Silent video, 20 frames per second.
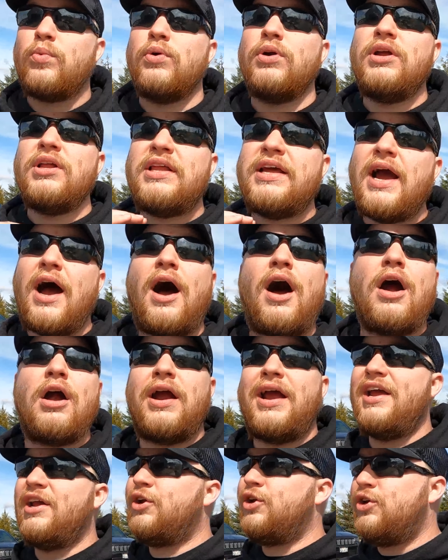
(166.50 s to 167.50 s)
really are
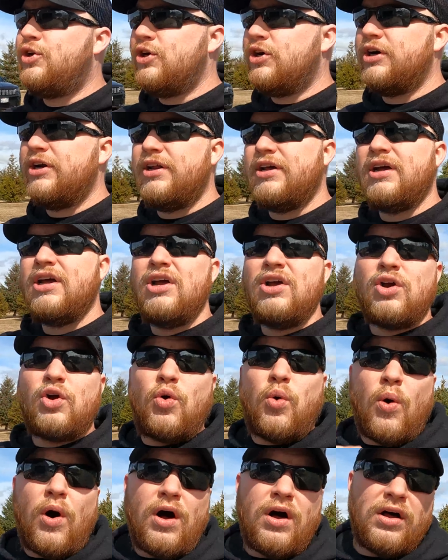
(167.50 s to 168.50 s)
a good
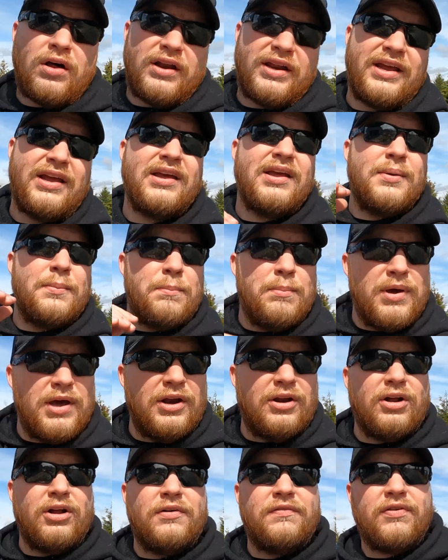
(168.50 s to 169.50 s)
quality,
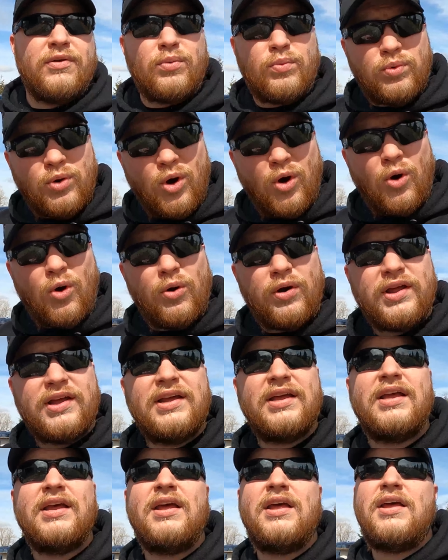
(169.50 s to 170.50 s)
middle of the road
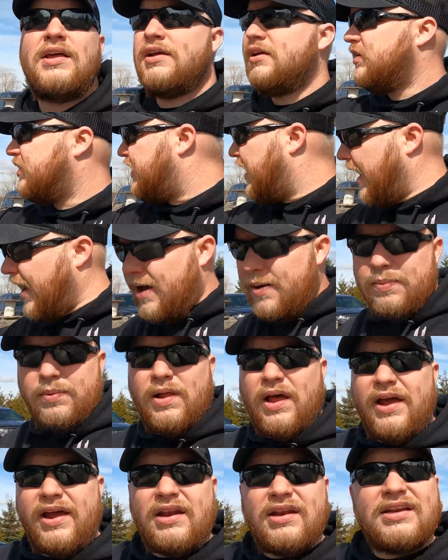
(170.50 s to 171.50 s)
cab
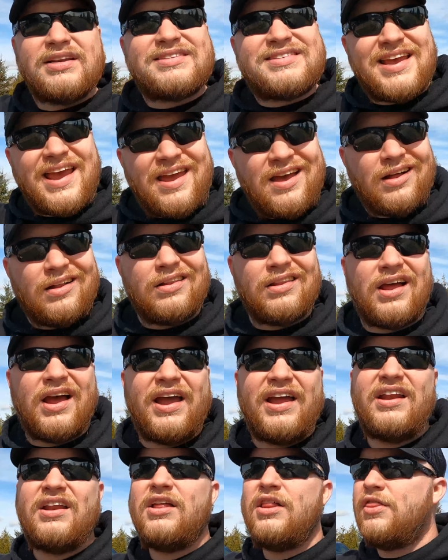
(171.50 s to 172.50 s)
light, tail
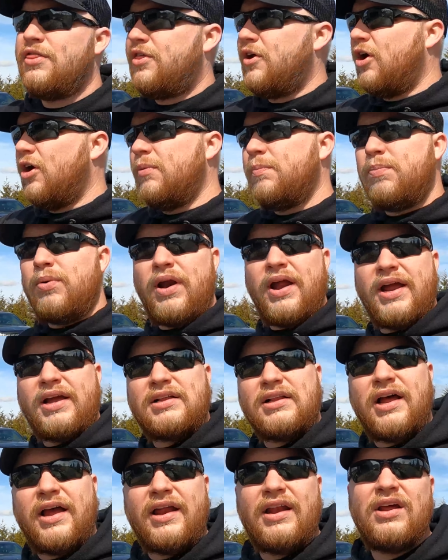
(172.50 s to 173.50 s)
light, third
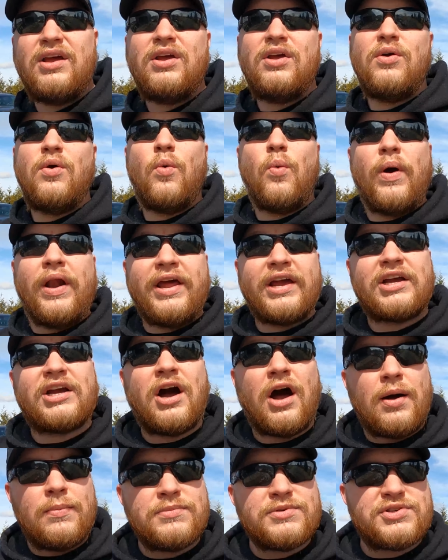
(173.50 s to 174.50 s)
brake light when it
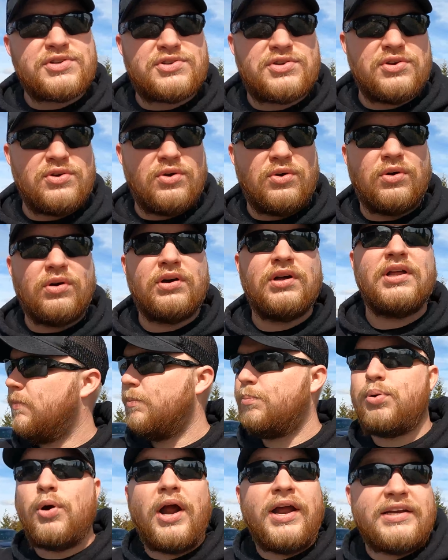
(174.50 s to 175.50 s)
comes to
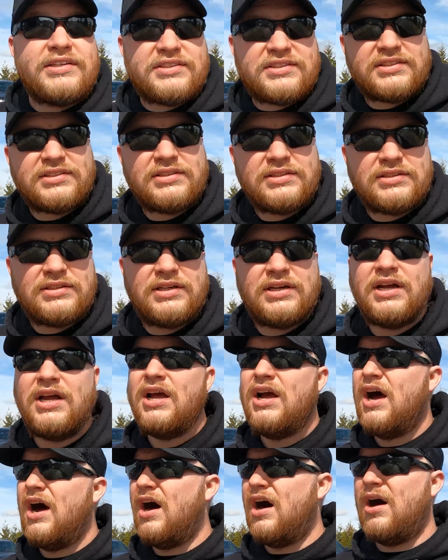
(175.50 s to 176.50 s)
price.
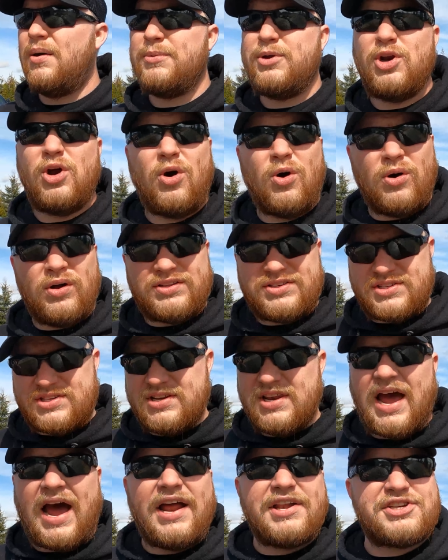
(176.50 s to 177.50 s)
You know, it's
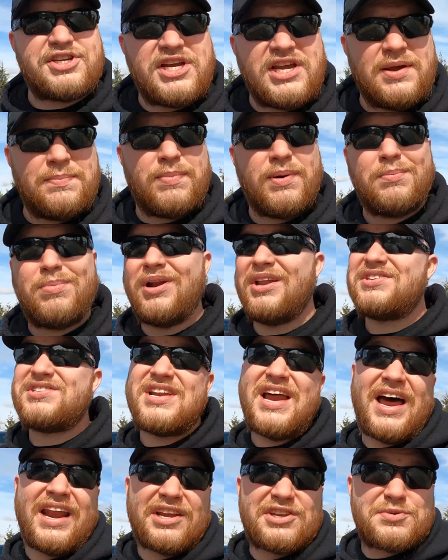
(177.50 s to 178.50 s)
not cheap, but it's
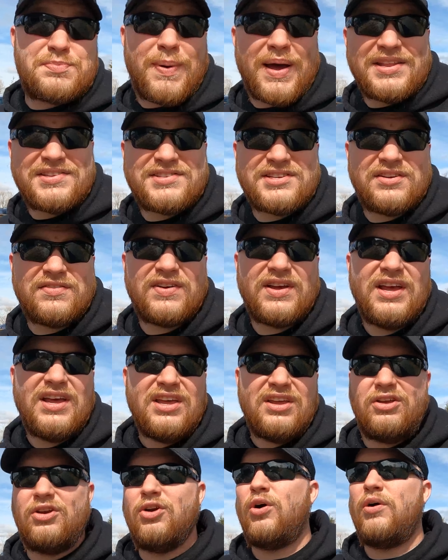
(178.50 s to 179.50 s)
not expensive.
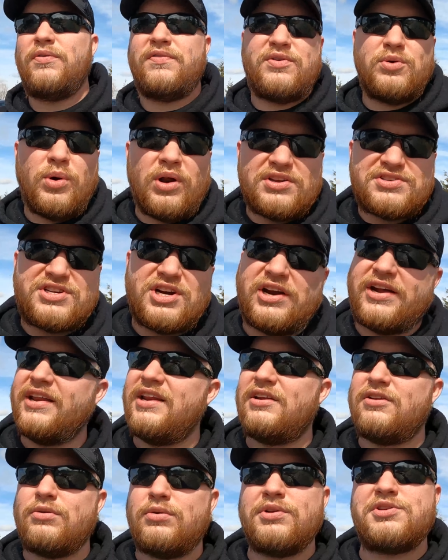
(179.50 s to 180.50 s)
You know, if you want to start
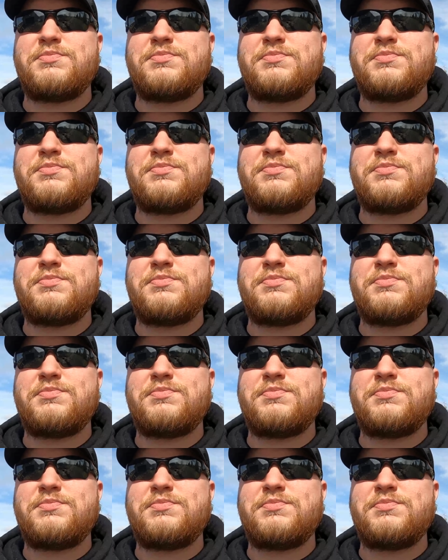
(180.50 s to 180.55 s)
getting into